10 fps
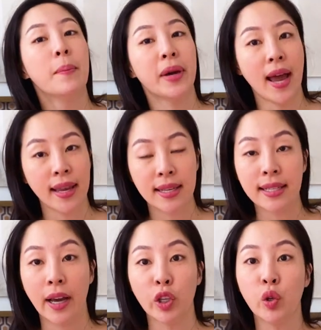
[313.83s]
But I can
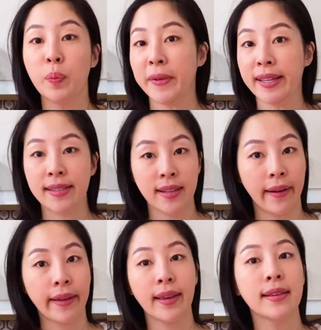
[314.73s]
tell you, Peking
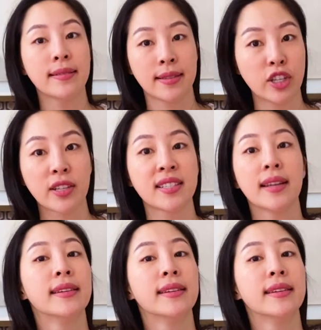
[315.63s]
duck is just